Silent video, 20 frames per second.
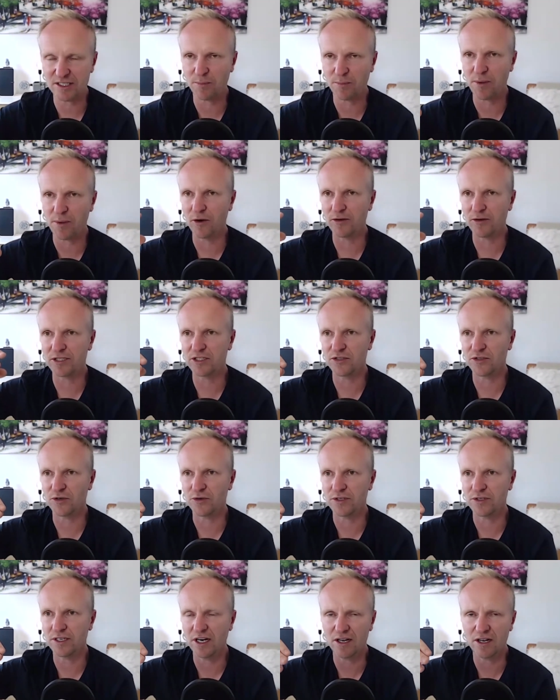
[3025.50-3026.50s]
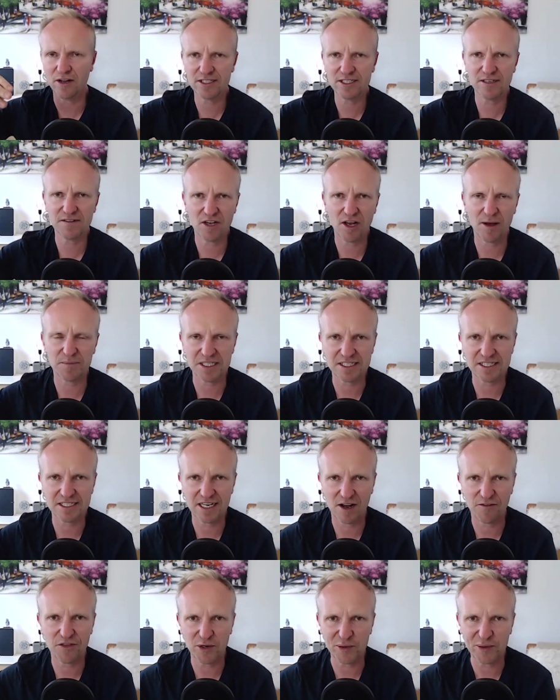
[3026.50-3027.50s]
opposed to, you know, lots of the times the
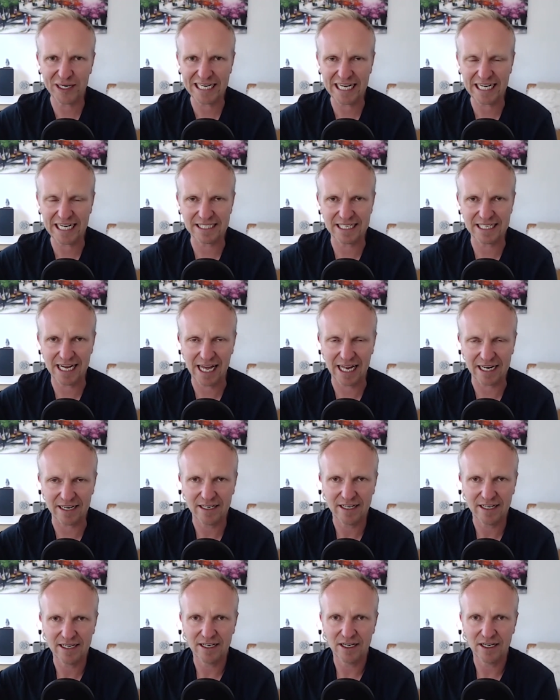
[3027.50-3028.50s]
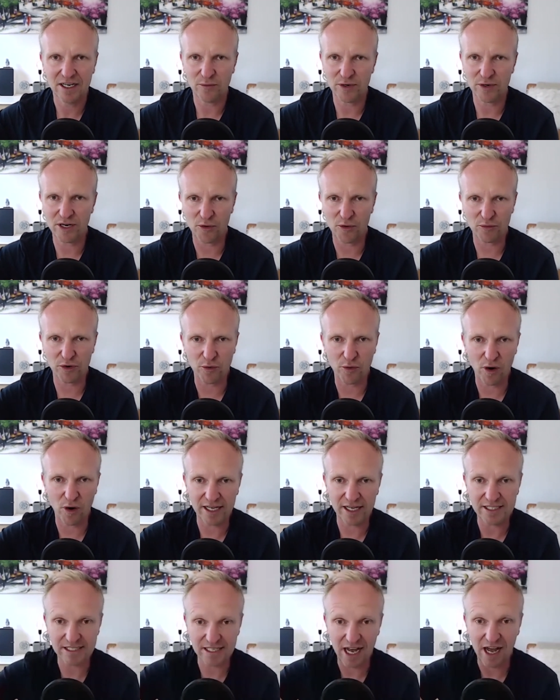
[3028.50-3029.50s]
stuff that we need done, we don't
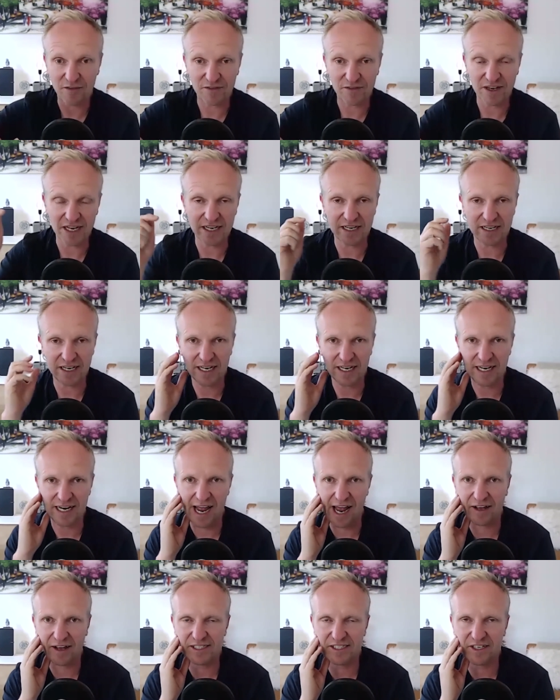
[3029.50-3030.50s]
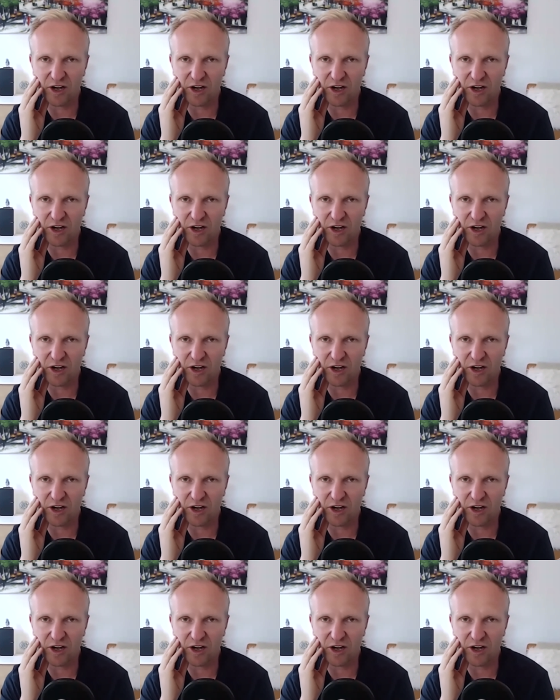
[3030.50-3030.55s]
require staff in in house.